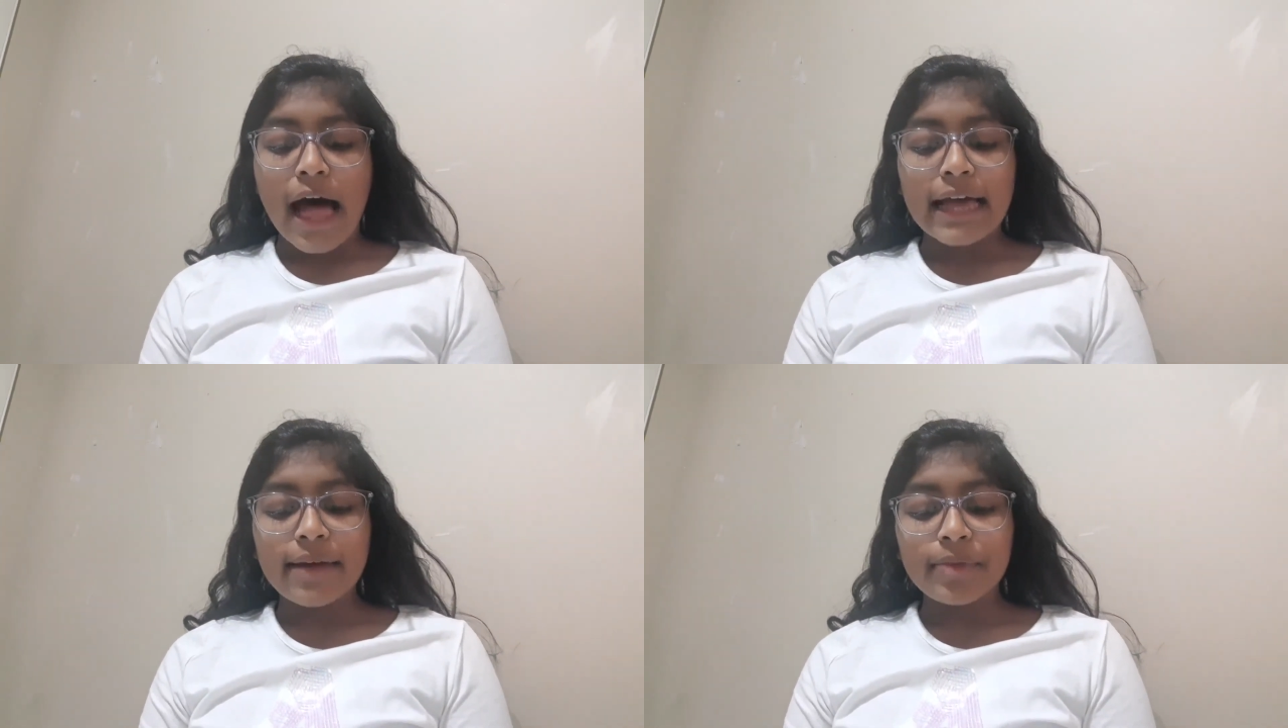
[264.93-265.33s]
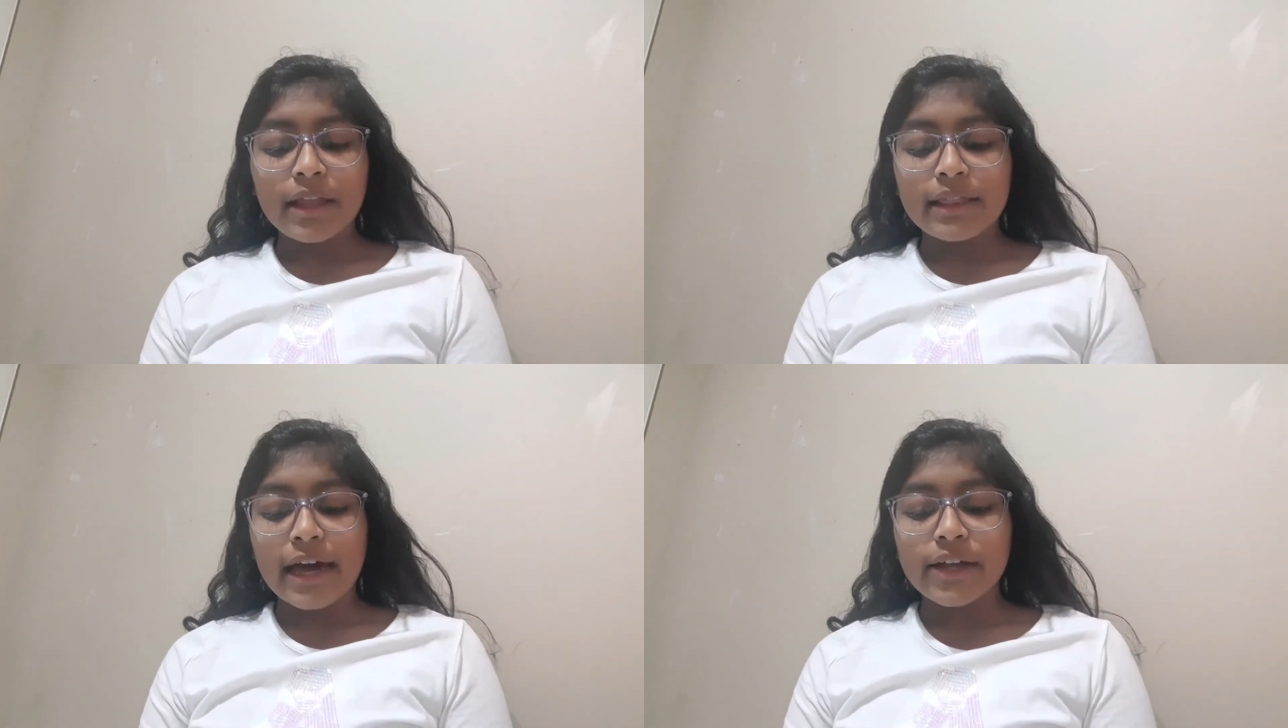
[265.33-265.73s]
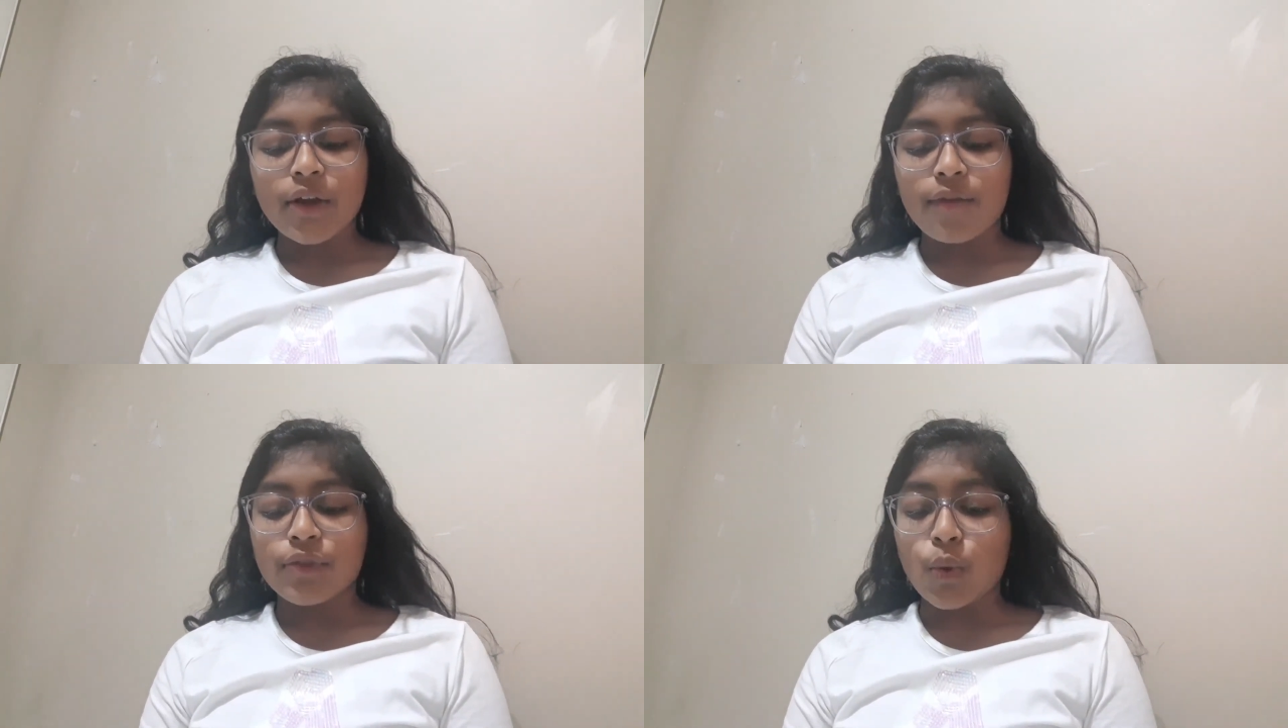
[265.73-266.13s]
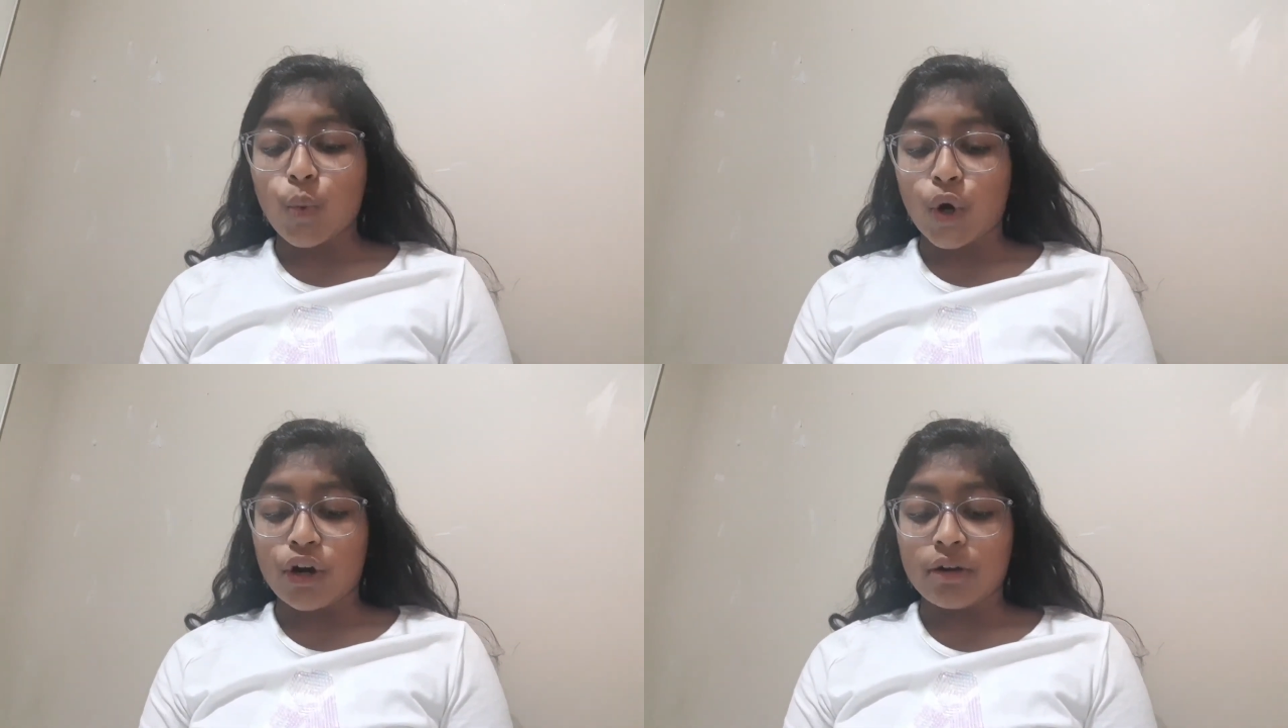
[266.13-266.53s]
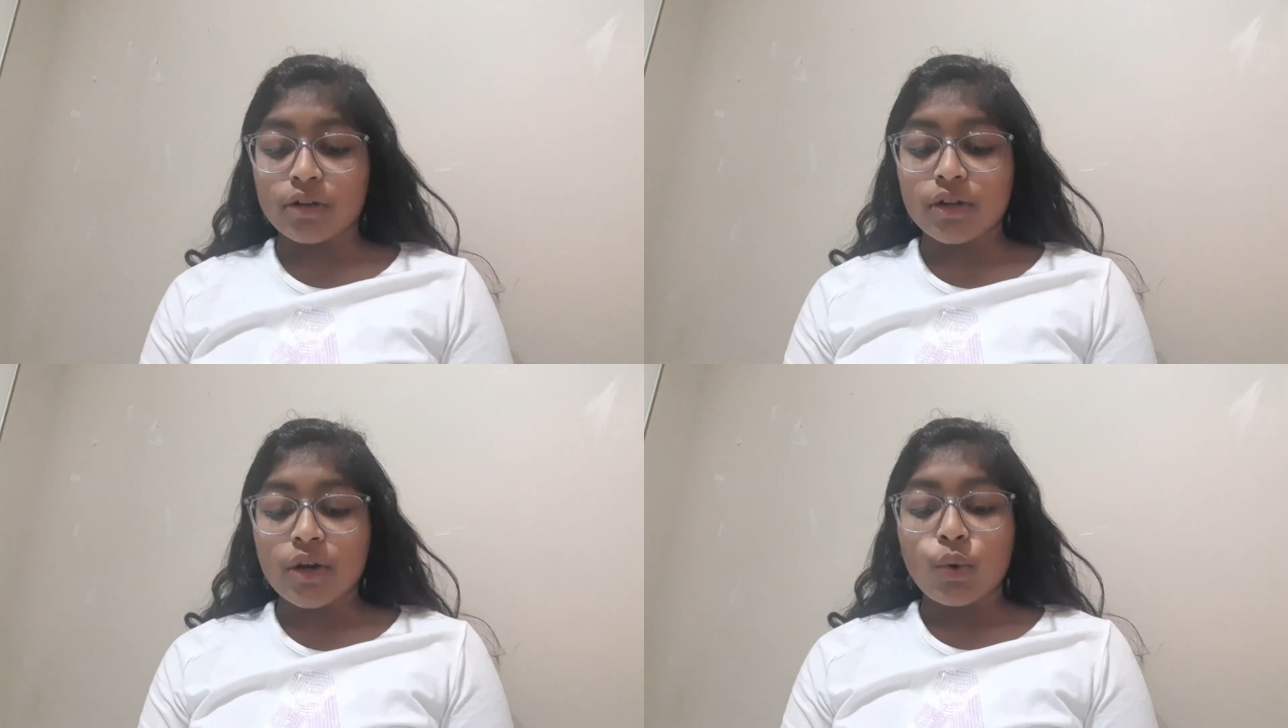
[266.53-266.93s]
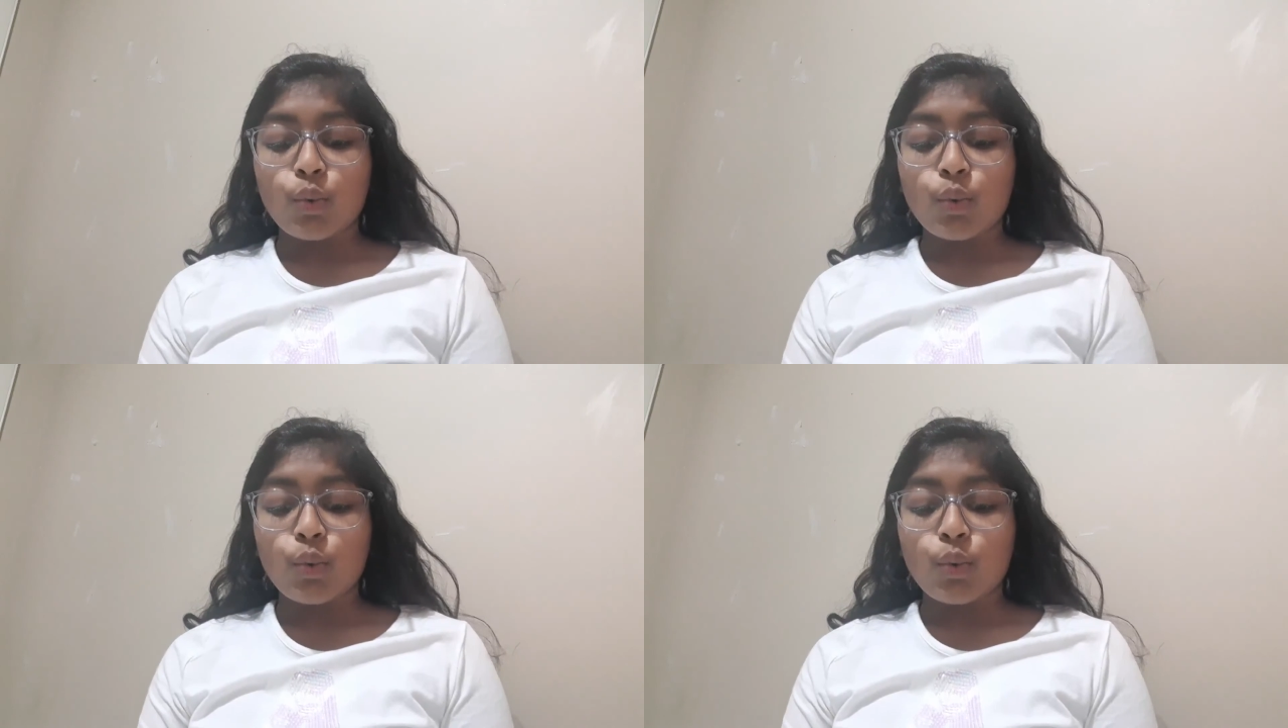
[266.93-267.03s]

I am the light of the world.